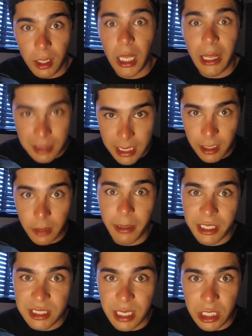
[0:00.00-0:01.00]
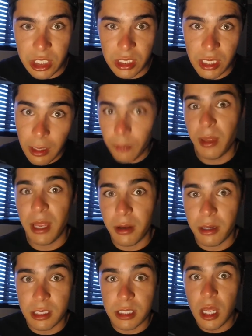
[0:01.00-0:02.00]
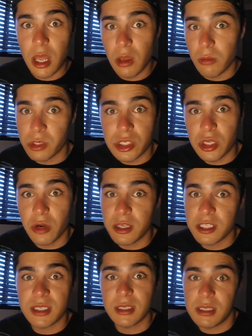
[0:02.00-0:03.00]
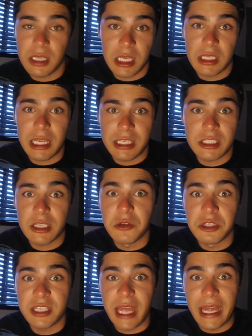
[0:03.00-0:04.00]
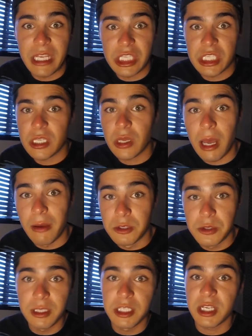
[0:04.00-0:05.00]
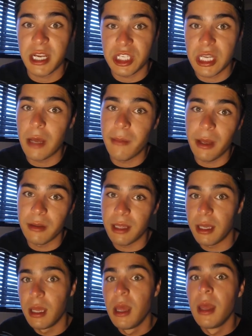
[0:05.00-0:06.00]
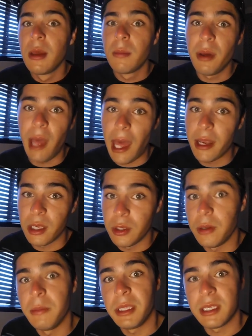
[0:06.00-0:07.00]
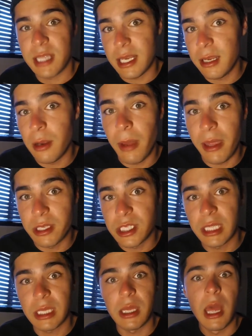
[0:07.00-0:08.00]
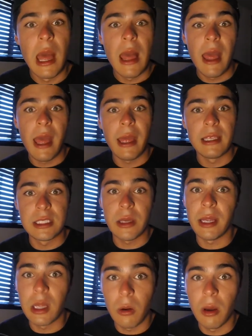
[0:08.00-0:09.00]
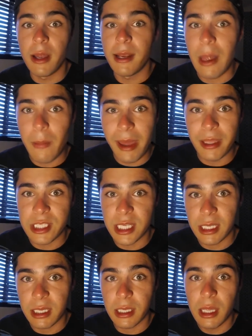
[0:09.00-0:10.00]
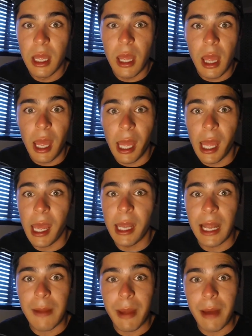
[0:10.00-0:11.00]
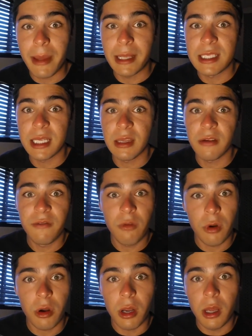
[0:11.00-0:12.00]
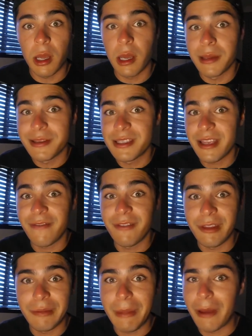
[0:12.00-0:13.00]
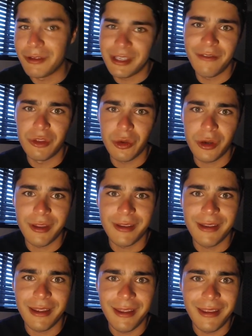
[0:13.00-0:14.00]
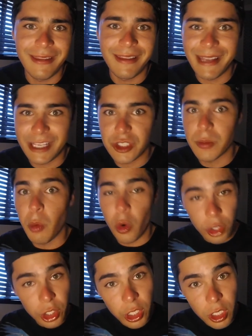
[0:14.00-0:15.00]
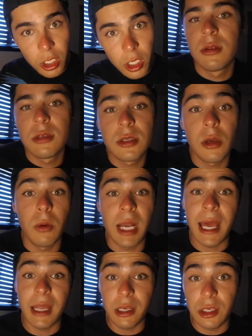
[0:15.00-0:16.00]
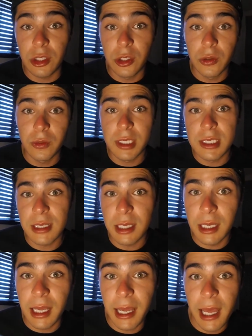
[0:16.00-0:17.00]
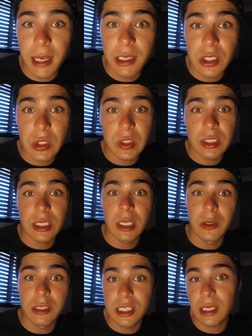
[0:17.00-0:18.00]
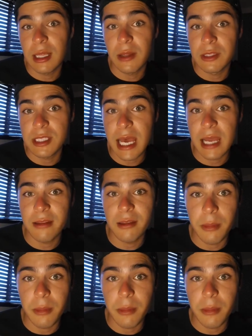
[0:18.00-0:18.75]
outside of the bus station in Paris, which is already like that's so sketch. So I was really sketched out about that, but I had to do it because I needed to buy the ticket. And so I go on and I buy the ticket, and I buy my ticket for about 7:30 the next morning. So what I had to do was I had to just chill outside of the